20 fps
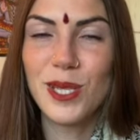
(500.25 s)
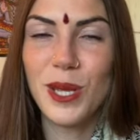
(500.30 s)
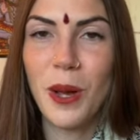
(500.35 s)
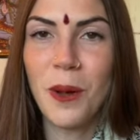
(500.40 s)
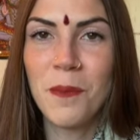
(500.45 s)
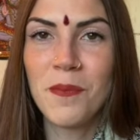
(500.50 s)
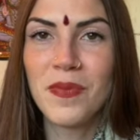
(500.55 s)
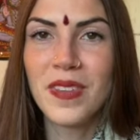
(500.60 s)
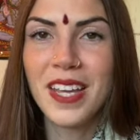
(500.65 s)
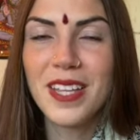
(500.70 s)

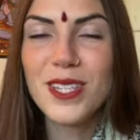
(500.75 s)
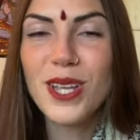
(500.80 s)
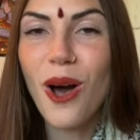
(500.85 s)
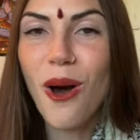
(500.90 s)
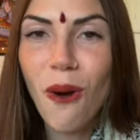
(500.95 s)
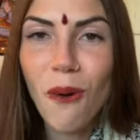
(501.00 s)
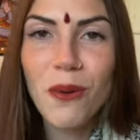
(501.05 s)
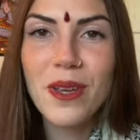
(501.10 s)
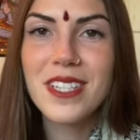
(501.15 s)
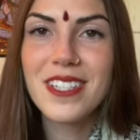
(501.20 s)
So it's
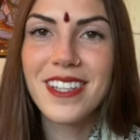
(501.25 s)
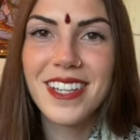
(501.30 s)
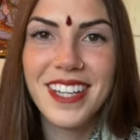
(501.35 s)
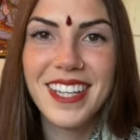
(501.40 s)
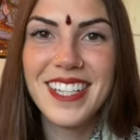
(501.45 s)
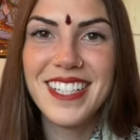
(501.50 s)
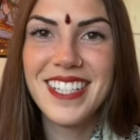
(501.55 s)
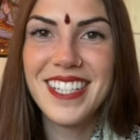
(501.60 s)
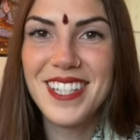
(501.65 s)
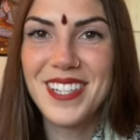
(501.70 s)
always
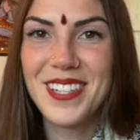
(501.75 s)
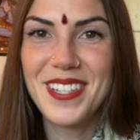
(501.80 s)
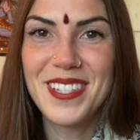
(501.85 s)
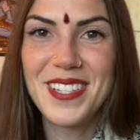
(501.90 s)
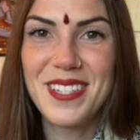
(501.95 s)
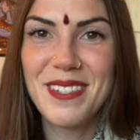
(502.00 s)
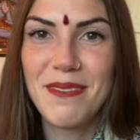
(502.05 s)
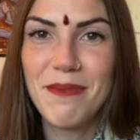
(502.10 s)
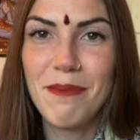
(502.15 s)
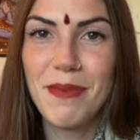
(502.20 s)
good to
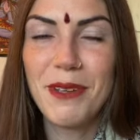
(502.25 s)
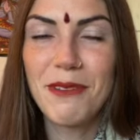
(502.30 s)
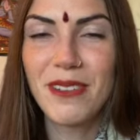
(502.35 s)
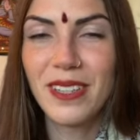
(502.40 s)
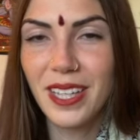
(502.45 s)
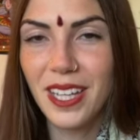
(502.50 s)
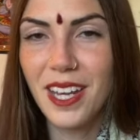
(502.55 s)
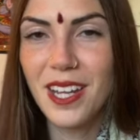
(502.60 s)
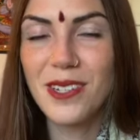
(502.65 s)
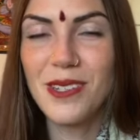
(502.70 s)
just be
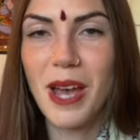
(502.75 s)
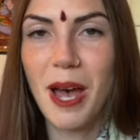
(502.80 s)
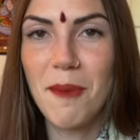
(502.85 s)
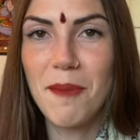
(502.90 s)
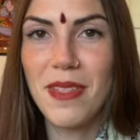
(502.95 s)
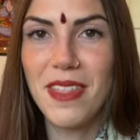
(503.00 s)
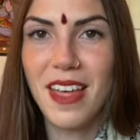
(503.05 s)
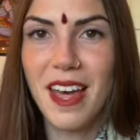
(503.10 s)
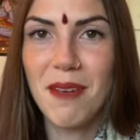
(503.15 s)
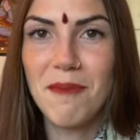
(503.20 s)
really on
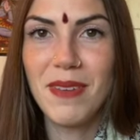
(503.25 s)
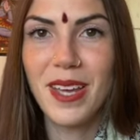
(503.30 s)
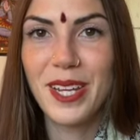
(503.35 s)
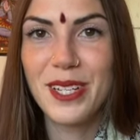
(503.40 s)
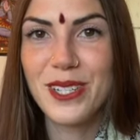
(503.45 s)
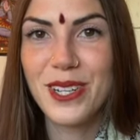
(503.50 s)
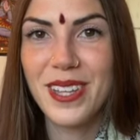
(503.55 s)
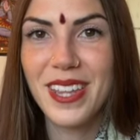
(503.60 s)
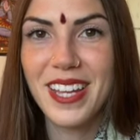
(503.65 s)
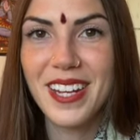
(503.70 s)
top of that. Make
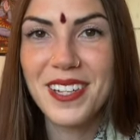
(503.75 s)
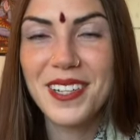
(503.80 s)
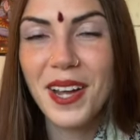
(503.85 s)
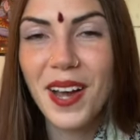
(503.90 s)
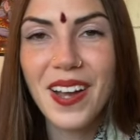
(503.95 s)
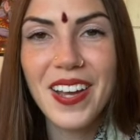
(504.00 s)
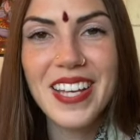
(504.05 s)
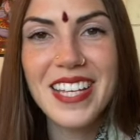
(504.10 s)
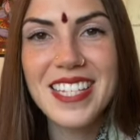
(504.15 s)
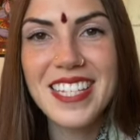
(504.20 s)
sure that your
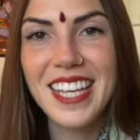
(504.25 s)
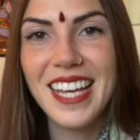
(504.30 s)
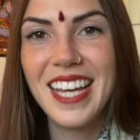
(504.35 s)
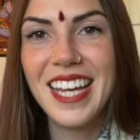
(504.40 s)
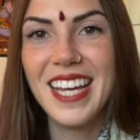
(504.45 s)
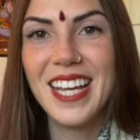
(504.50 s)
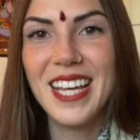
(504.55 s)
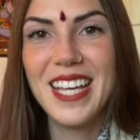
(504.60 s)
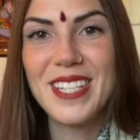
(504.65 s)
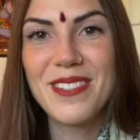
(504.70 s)
dog is
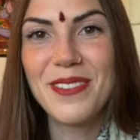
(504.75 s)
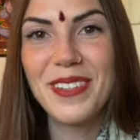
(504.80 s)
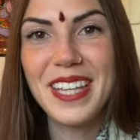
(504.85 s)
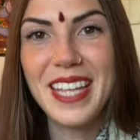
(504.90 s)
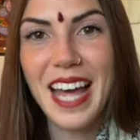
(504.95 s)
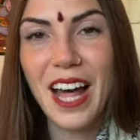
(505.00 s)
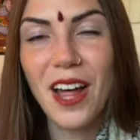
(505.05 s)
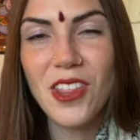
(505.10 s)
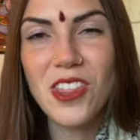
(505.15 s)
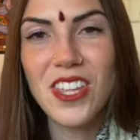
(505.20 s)
is really
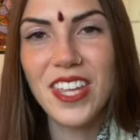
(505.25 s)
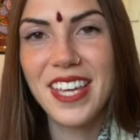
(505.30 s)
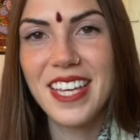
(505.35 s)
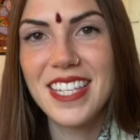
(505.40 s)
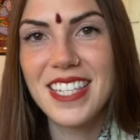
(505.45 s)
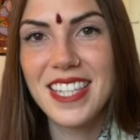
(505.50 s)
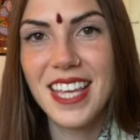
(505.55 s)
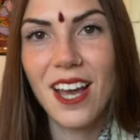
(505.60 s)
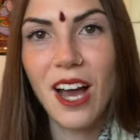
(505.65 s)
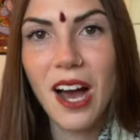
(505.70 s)
healthy
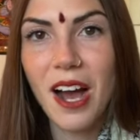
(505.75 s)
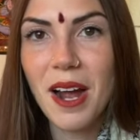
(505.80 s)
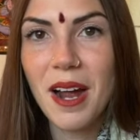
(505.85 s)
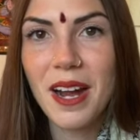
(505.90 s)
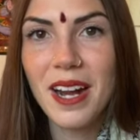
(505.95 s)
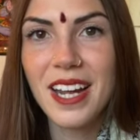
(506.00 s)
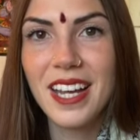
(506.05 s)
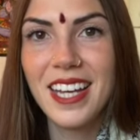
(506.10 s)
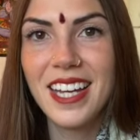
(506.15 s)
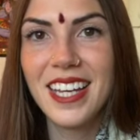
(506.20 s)
because they
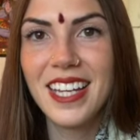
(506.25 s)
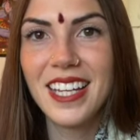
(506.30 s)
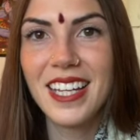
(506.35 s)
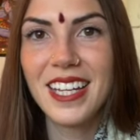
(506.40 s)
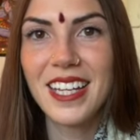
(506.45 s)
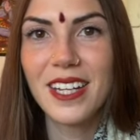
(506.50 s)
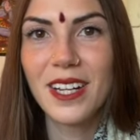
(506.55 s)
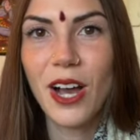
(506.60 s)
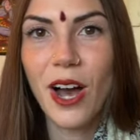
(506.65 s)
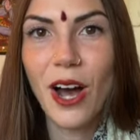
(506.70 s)
are
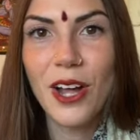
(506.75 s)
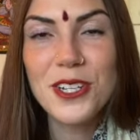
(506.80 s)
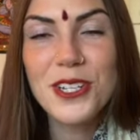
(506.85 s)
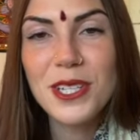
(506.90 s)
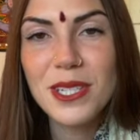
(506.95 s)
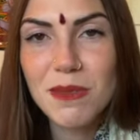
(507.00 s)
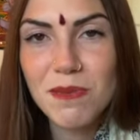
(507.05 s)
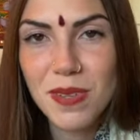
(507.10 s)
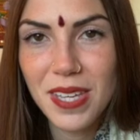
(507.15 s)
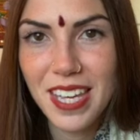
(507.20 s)

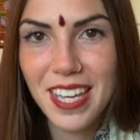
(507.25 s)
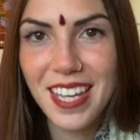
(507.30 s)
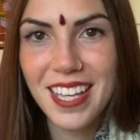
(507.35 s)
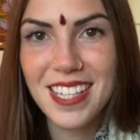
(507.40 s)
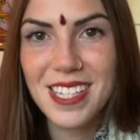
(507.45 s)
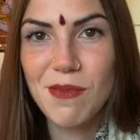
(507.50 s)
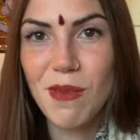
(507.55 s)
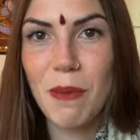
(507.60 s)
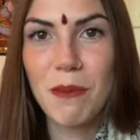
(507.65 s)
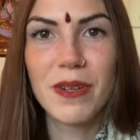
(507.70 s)
conscious
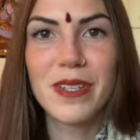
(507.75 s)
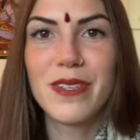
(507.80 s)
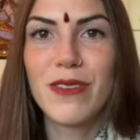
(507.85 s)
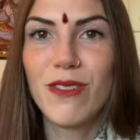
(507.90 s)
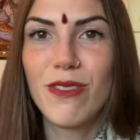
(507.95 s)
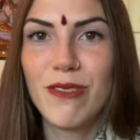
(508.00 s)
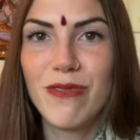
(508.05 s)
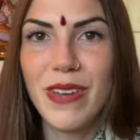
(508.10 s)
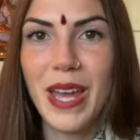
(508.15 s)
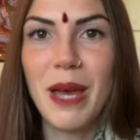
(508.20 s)
beings, members of
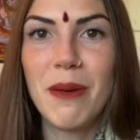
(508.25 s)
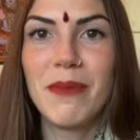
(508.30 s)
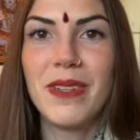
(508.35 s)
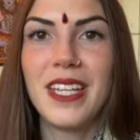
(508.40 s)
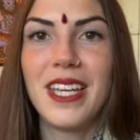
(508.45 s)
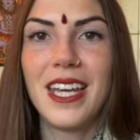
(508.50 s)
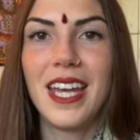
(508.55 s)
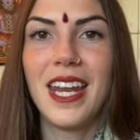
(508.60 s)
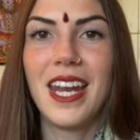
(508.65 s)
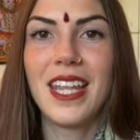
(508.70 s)
the
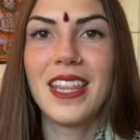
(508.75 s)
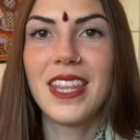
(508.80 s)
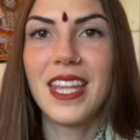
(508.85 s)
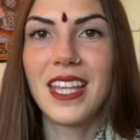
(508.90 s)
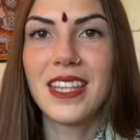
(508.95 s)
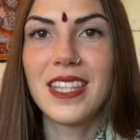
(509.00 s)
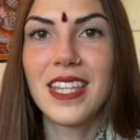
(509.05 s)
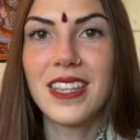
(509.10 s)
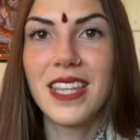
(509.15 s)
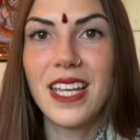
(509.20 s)
family, and I
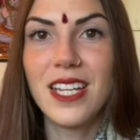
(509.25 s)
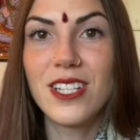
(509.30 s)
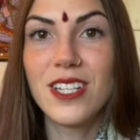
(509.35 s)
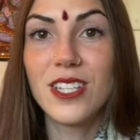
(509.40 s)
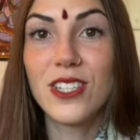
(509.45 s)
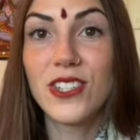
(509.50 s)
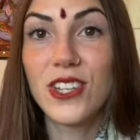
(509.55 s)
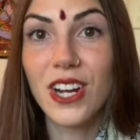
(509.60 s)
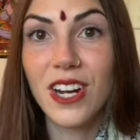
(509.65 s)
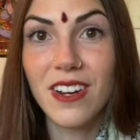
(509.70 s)
think that they
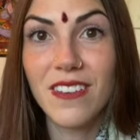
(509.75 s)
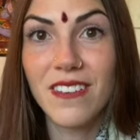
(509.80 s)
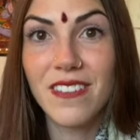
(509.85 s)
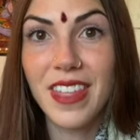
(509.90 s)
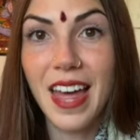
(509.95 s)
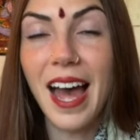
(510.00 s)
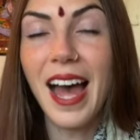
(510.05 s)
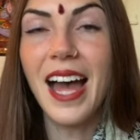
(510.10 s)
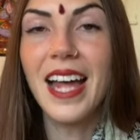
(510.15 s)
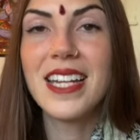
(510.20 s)
deserve
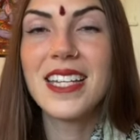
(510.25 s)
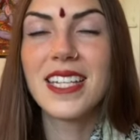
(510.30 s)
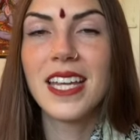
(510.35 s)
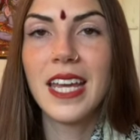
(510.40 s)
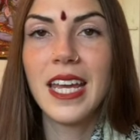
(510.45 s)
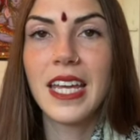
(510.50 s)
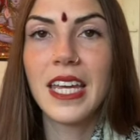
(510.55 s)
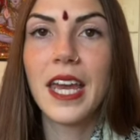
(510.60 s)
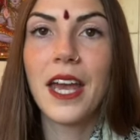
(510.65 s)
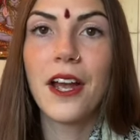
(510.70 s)
that
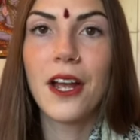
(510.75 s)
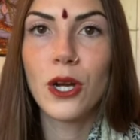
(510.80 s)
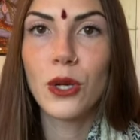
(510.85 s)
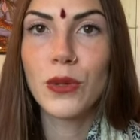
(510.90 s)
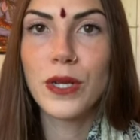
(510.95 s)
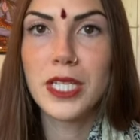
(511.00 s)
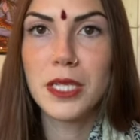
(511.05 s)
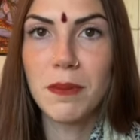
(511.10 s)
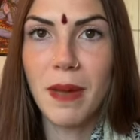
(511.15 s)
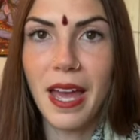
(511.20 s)
care and
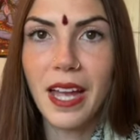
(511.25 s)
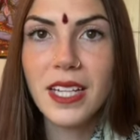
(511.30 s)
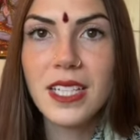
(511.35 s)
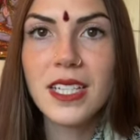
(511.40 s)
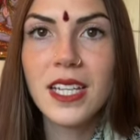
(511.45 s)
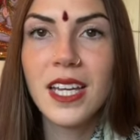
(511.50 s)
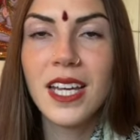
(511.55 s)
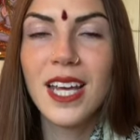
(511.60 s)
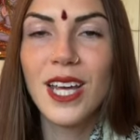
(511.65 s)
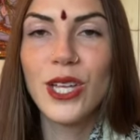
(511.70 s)
respect.